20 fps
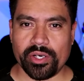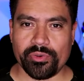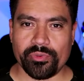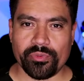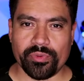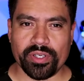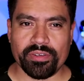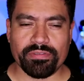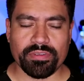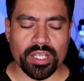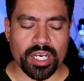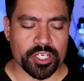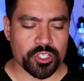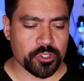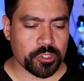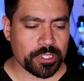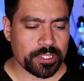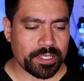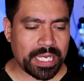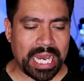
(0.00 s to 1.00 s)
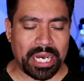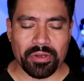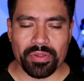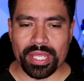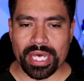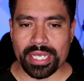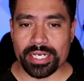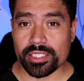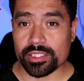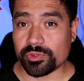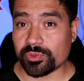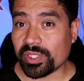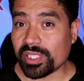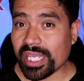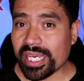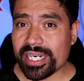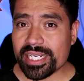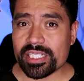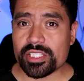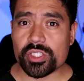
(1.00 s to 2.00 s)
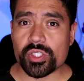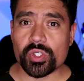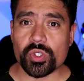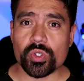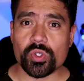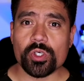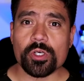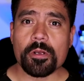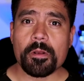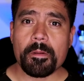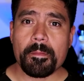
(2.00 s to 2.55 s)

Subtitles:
reflux and how that is related to